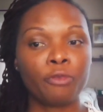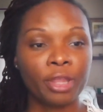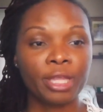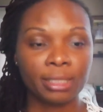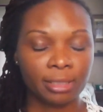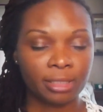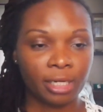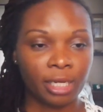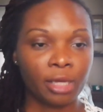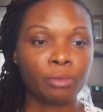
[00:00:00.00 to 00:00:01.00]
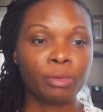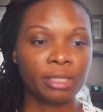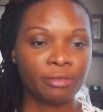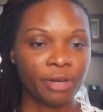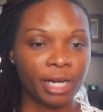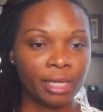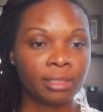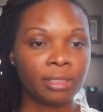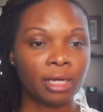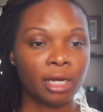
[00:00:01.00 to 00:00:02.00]
For this study, we
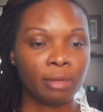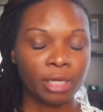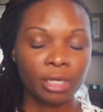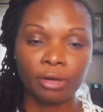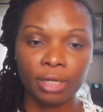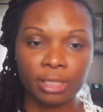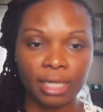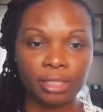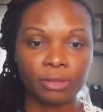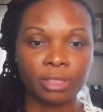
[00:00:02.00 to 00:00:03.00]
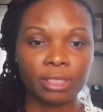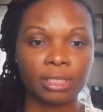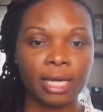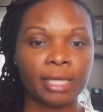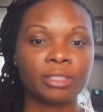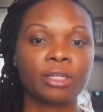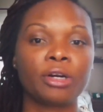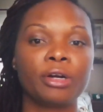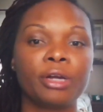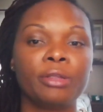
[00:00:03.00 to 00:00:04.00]
defined concurrent diagnosis as
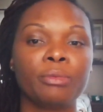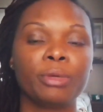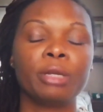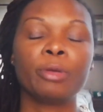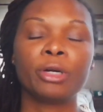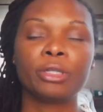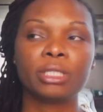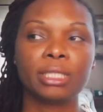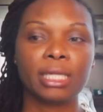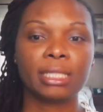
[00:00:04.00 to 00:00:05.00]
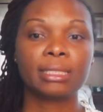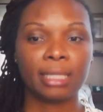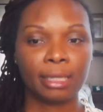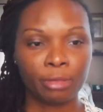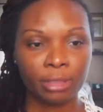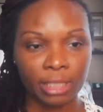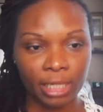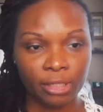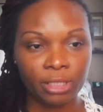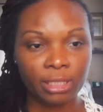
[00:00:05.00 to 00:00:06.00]
occurring when a person is
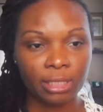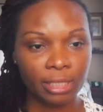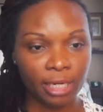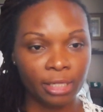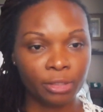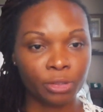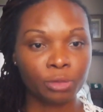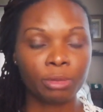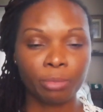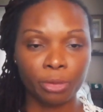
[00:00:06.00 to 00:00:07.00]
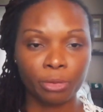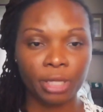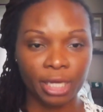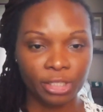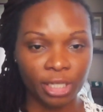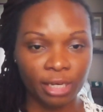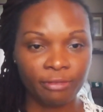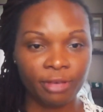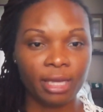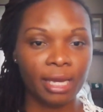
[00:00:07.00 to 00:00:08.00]
simultaneously diagnosed with both
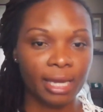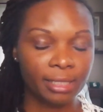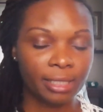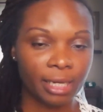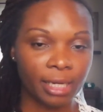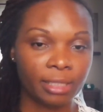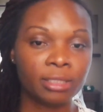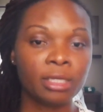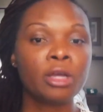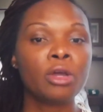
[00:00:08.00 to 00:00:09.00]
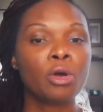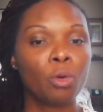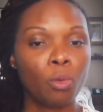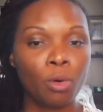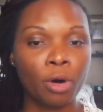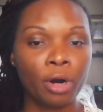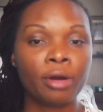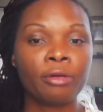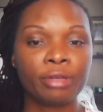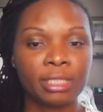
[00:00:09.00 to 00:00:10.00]
HIV and AIDS
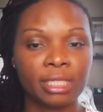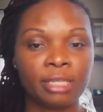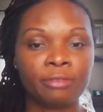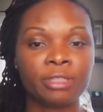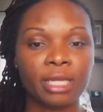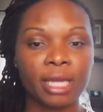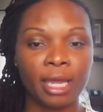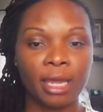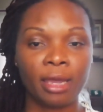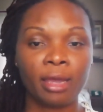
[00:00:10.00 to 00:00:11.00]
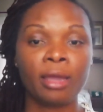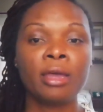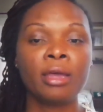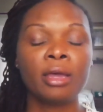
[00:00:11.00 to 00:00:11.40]
or receives a